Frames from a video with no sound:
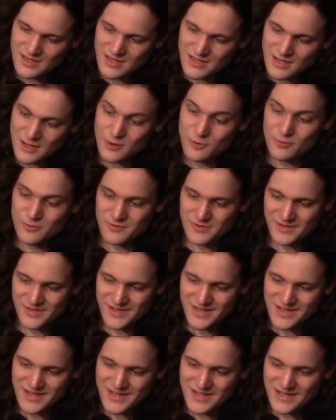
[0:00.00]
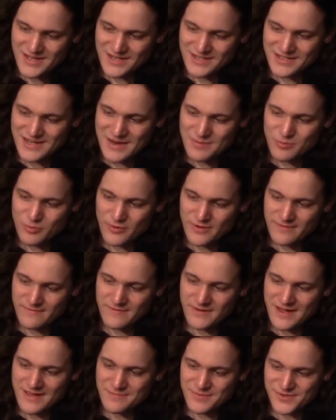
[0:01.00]
Oh,
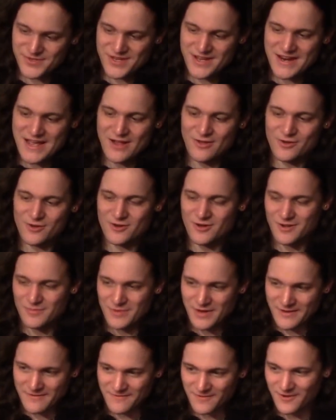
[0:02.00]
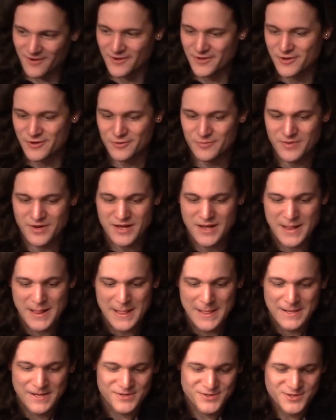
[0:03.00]
10.5% alcohol by volume.
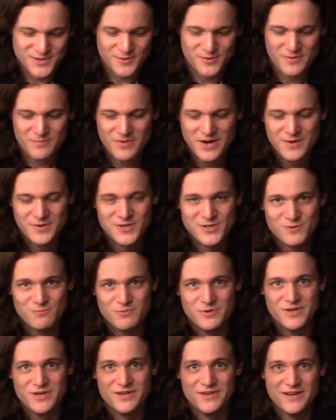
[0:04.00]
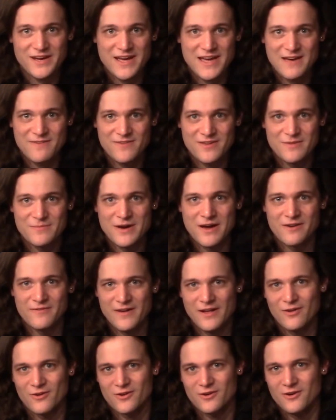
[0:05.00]
So it might just be a heavy amount of
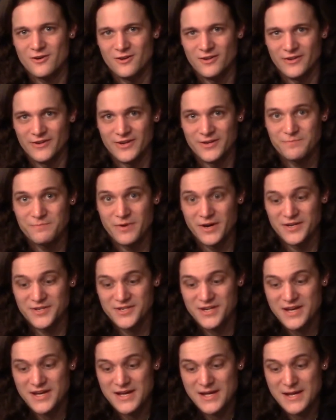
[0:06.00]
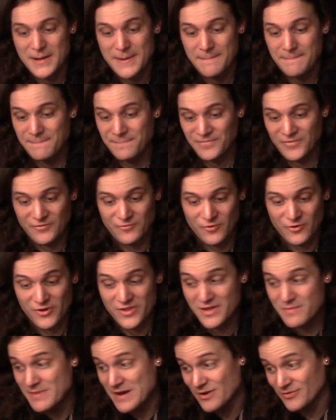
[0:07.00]
alcohol in it, but for
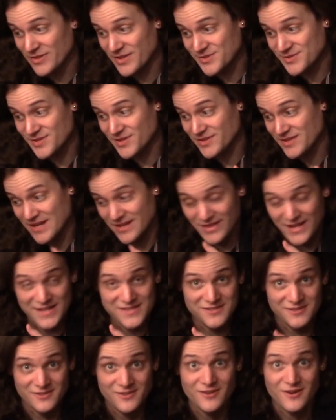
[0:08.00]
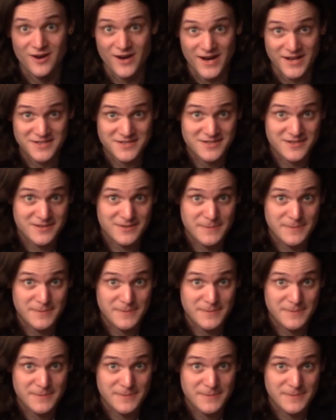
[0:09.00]
the amount that's in that, and that's a lot,